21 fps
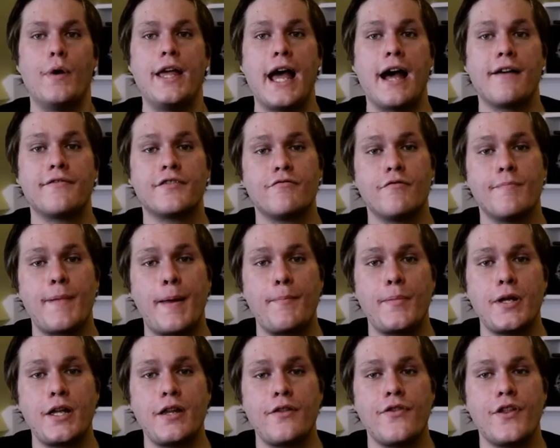have to
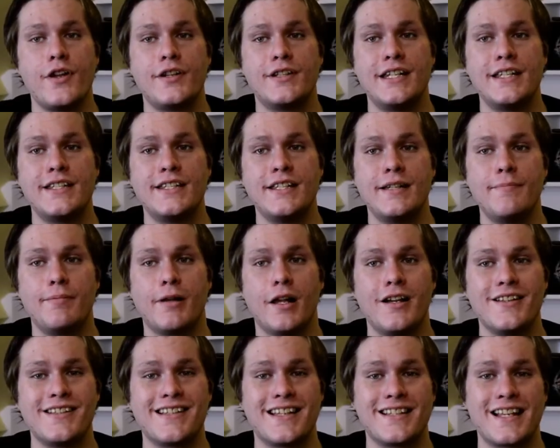remember that Disney
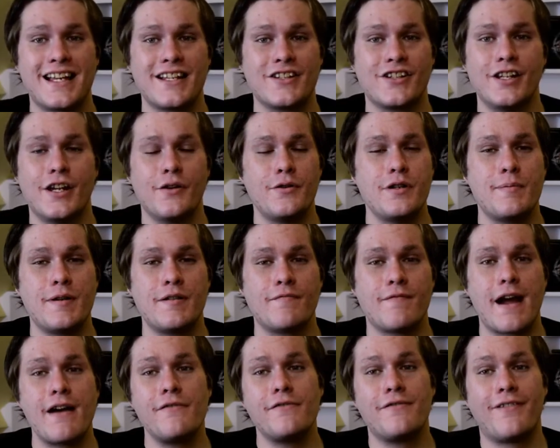Plus has actually only been
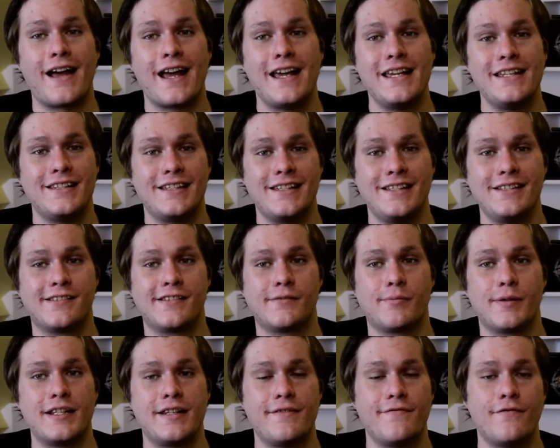around for 18 to
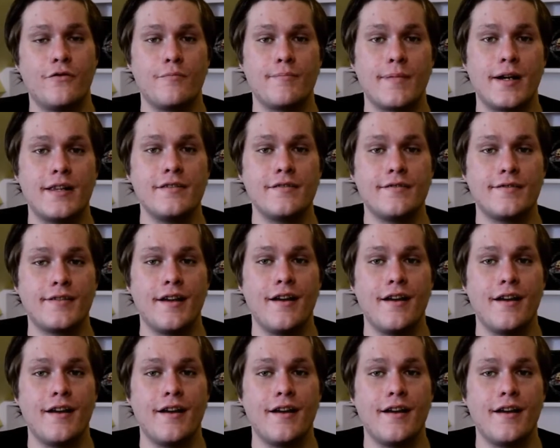24 months